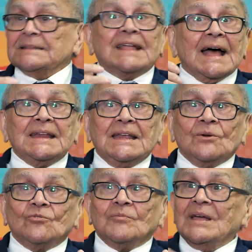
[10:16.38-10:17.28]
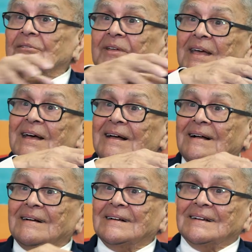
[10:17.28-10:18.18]
dining room area
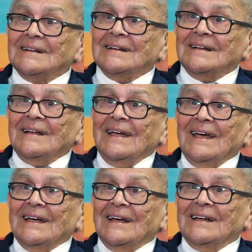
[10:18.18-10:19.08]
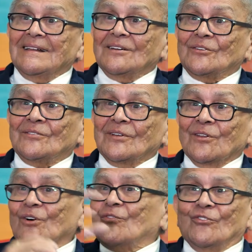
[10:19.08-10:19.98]
and
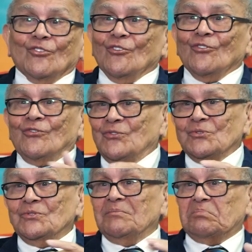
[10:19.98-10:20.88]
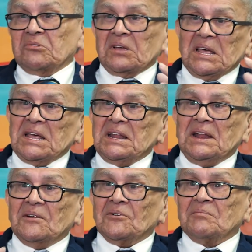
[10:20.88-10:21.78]
look for food, bread
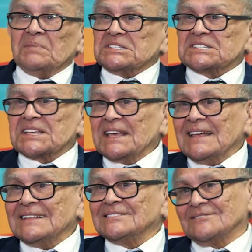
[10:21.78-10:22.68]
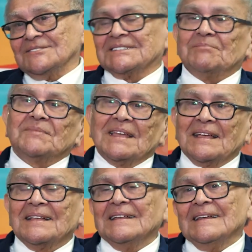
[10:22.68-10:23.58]
or biscuits or something,
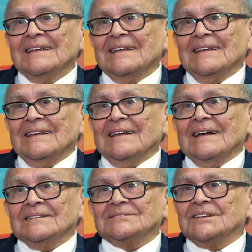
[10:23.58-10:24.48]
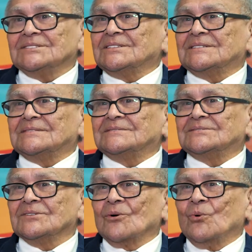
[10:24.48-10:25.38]
just
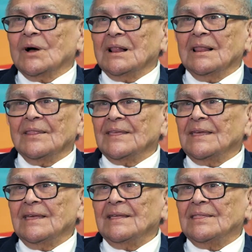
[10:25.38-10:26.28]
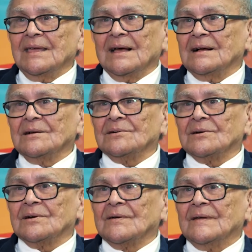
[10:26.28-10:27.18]
to quell the hunger.